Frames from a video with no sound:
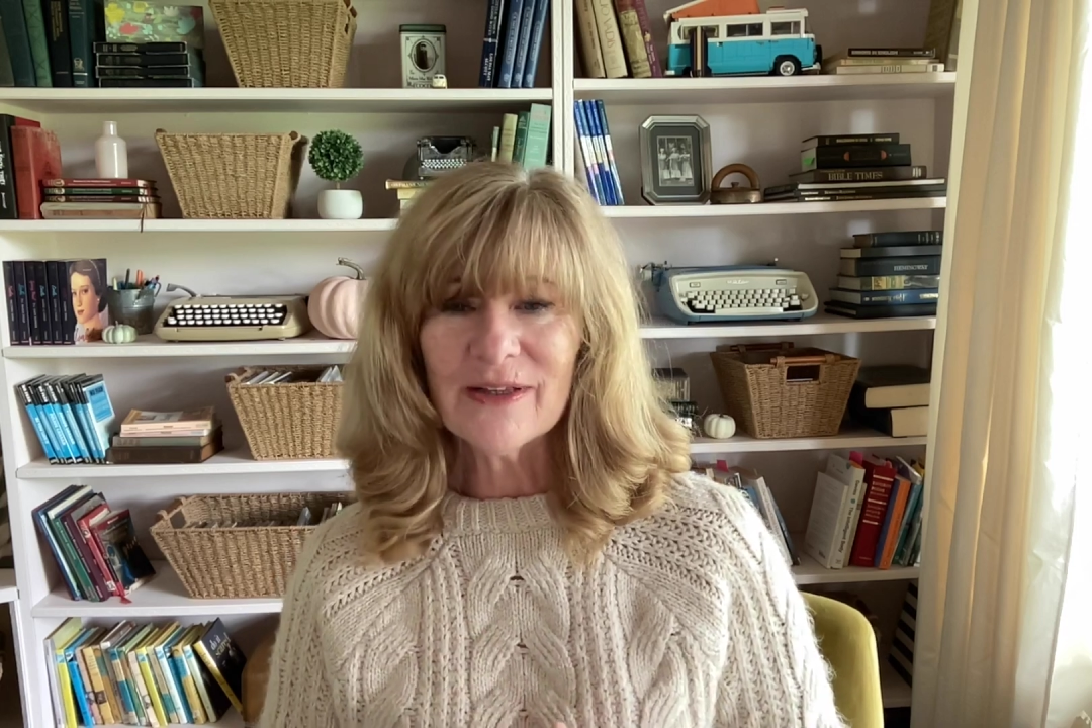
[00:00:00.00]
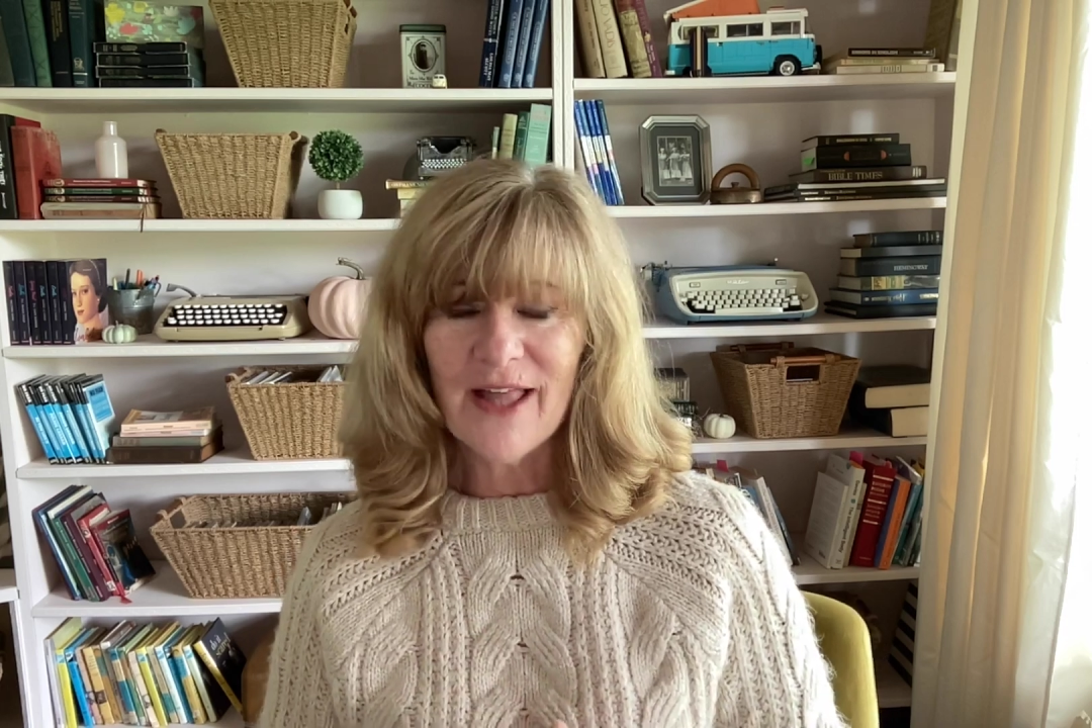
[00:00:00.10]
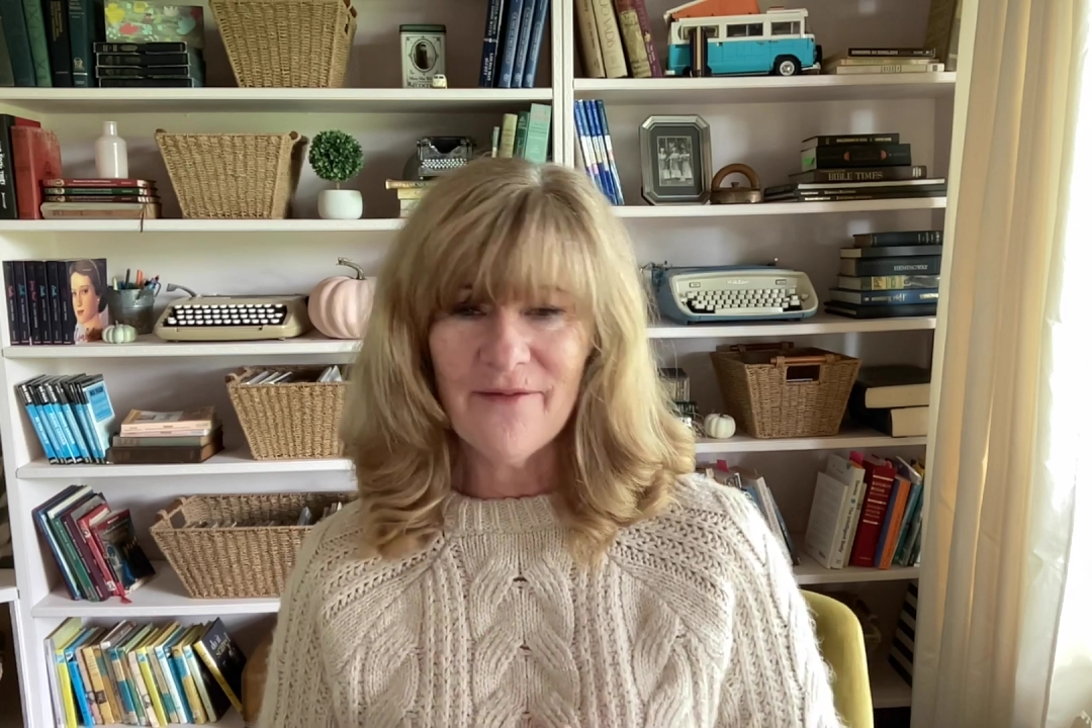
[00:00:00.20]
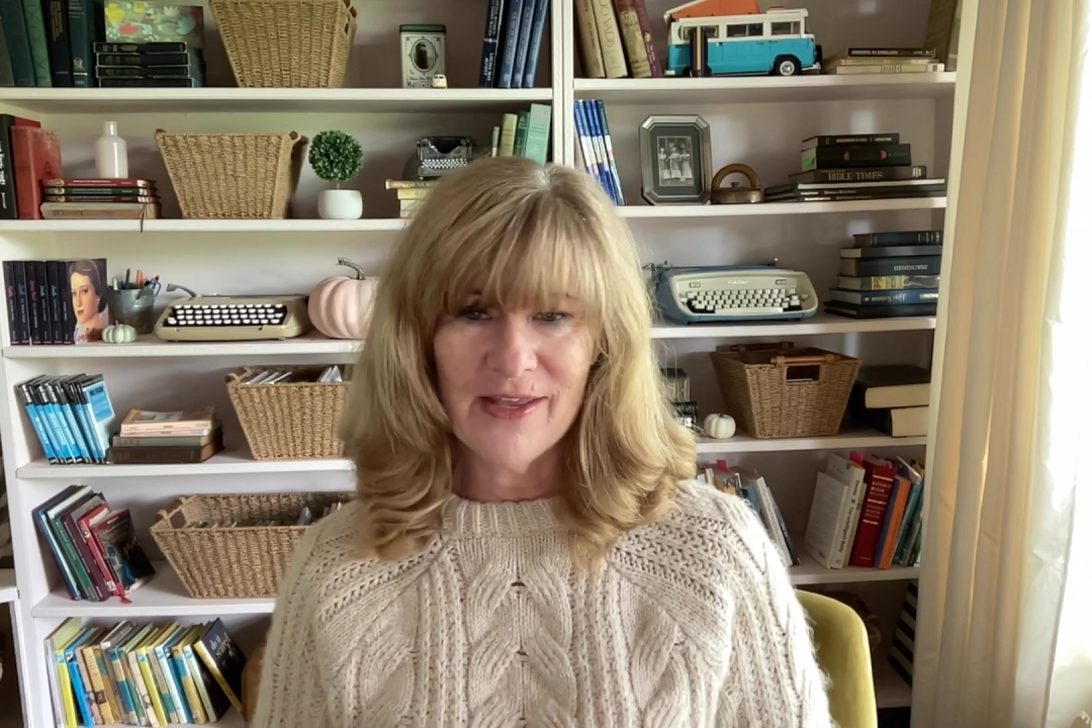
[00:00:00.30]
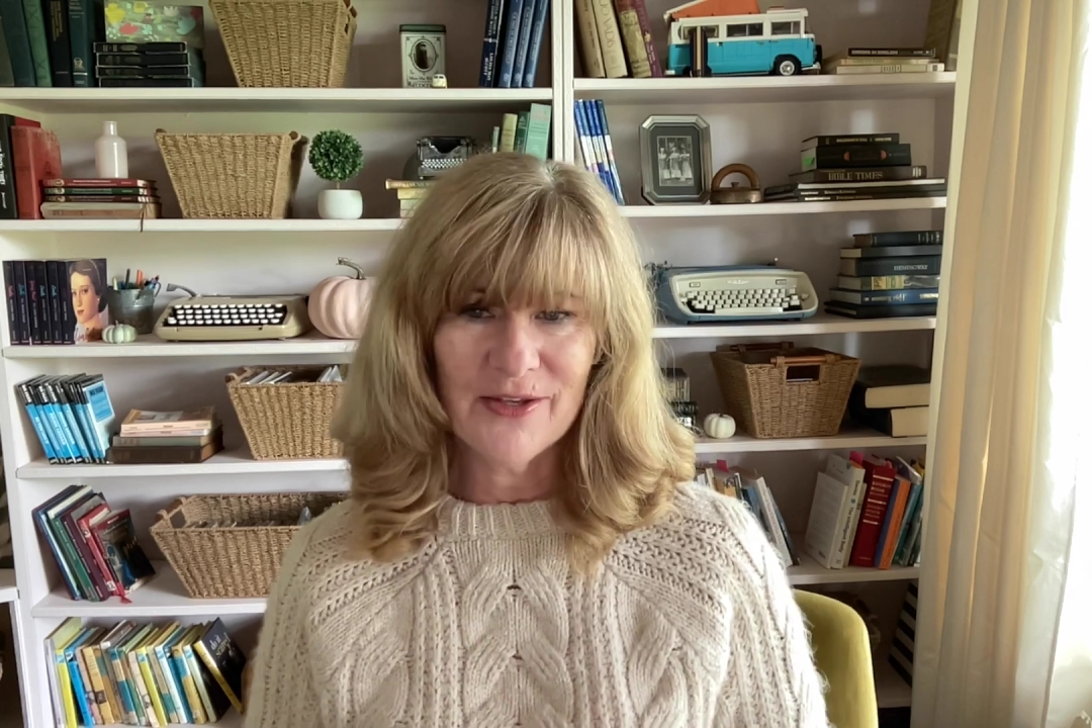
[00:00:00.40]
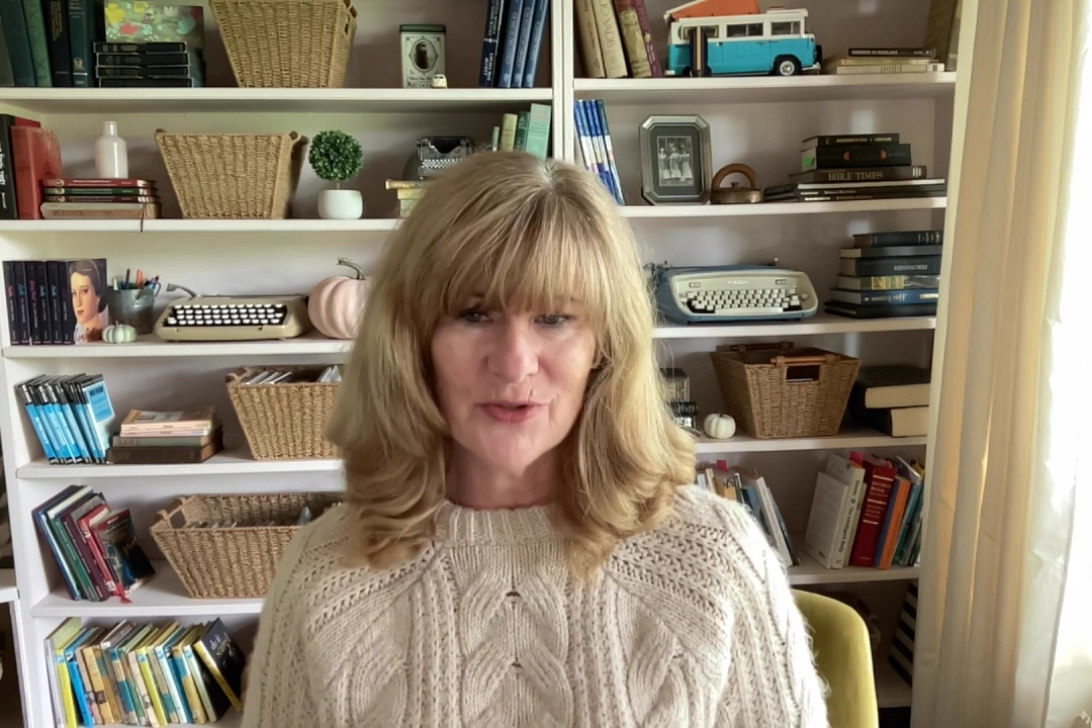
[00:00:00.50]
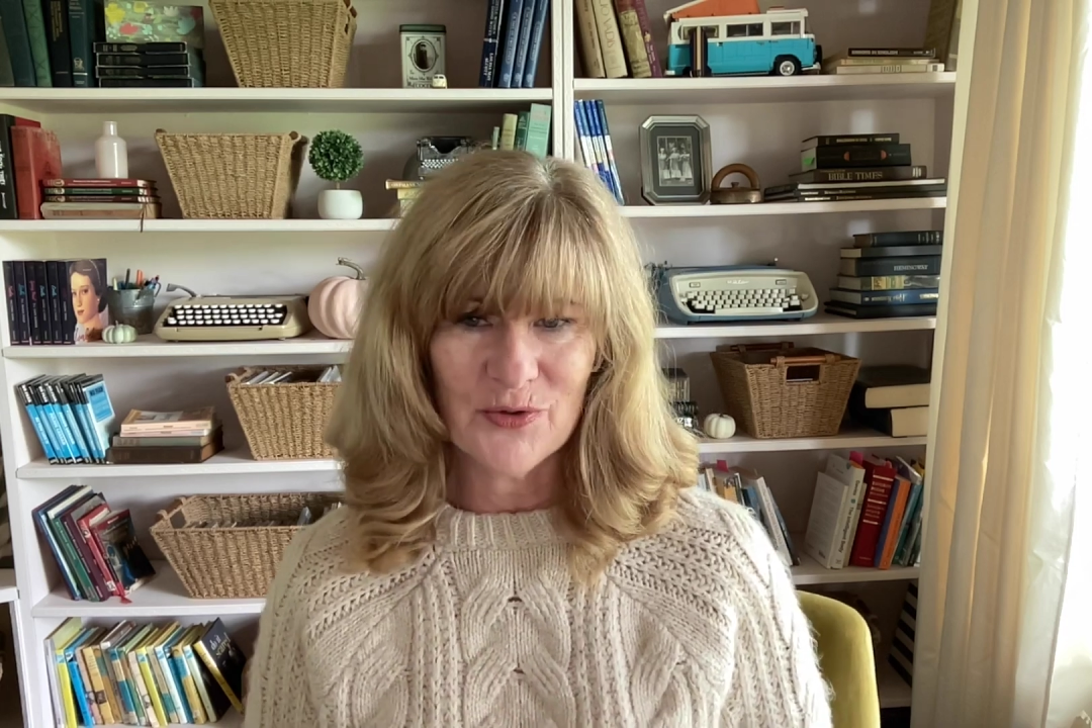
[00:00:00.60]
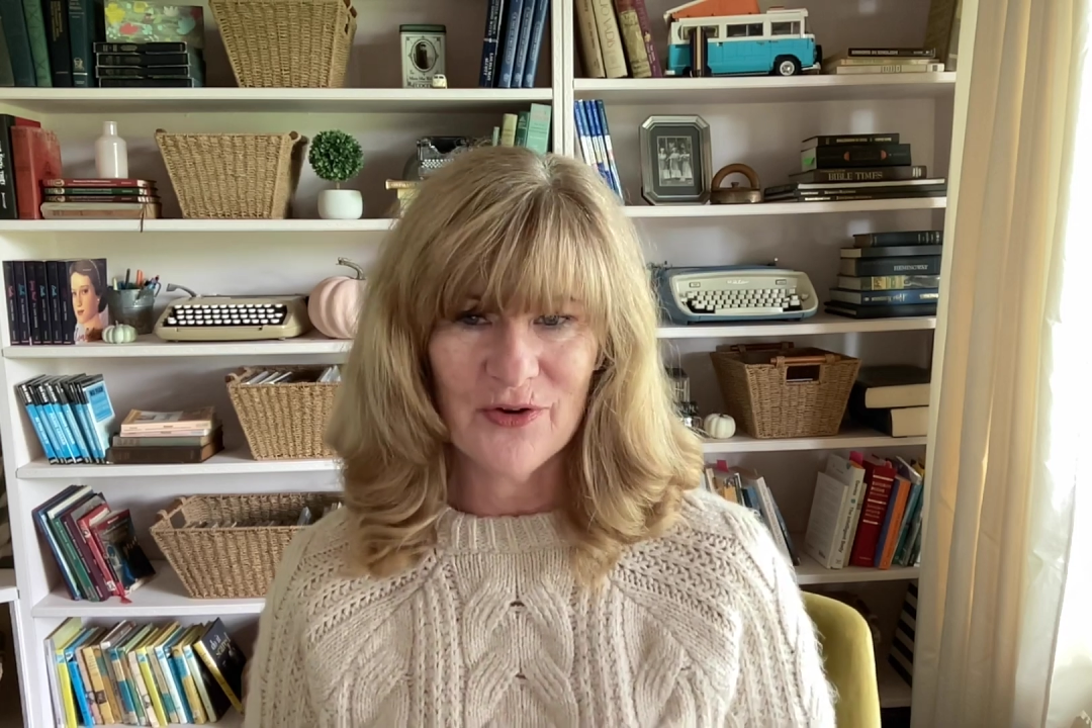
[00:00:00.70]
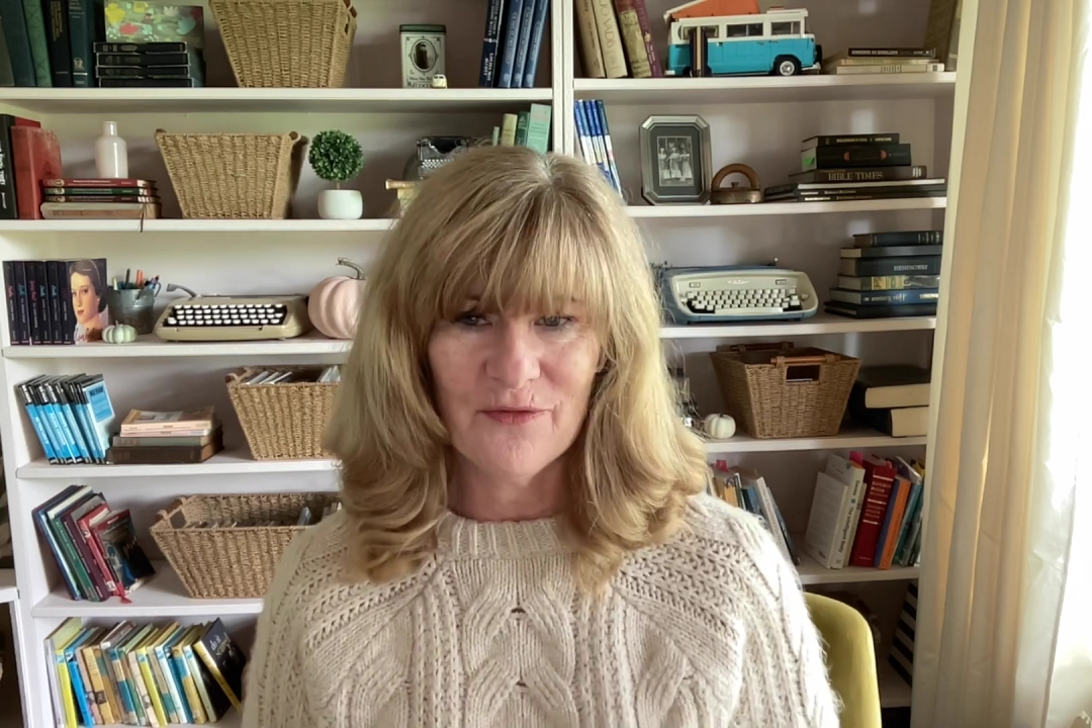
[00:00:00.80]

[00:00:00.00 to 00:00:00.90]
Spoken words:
loving sort